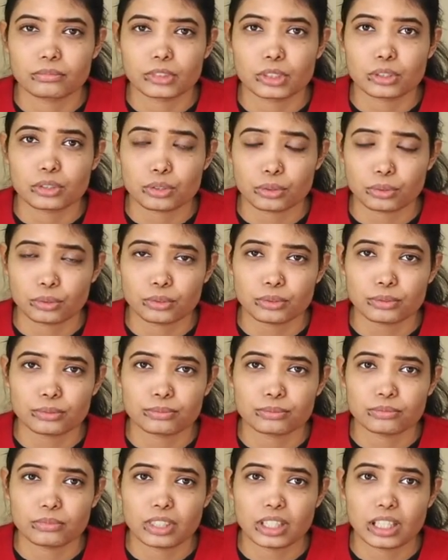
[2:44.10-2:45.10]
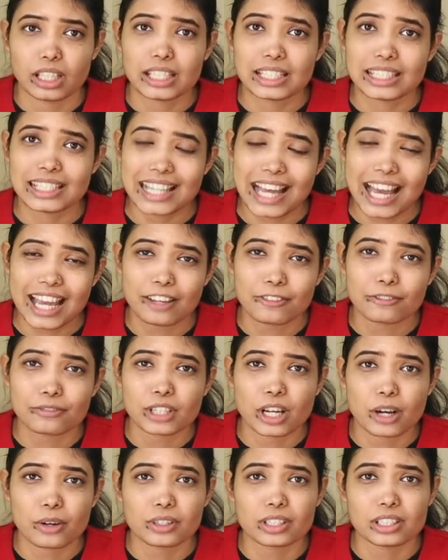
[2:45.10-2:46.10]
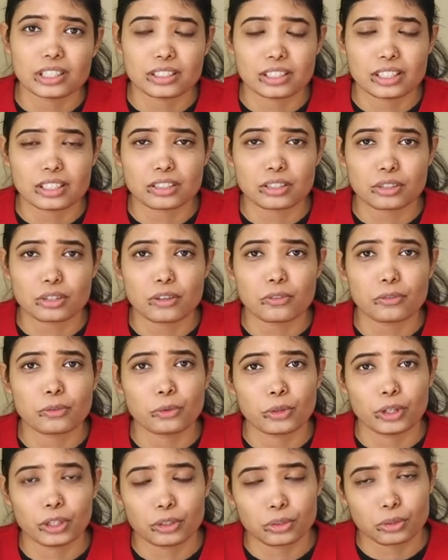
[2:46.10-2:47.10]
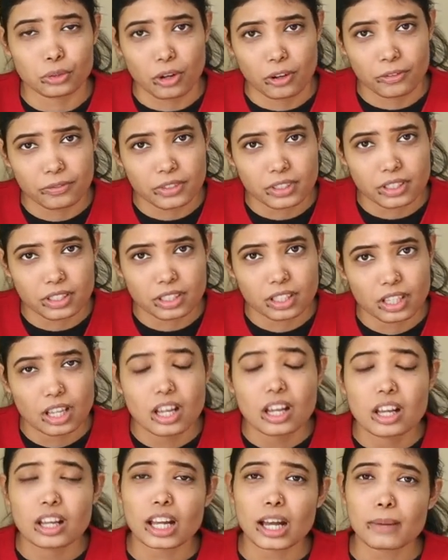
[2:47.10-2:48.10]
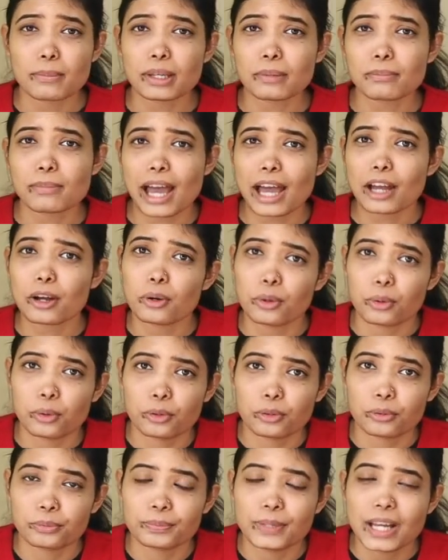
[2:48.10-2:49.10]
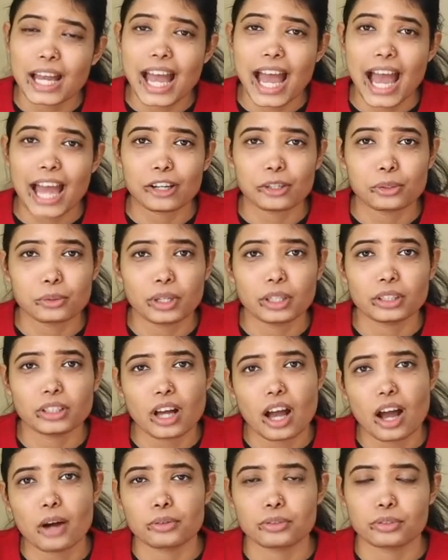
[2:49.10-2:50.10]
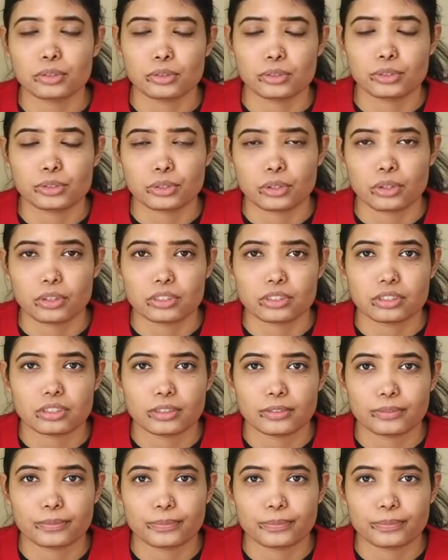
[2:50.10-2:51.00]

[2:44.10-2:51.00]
So, his life now consisted of going to office, coming back home and doing the household chores.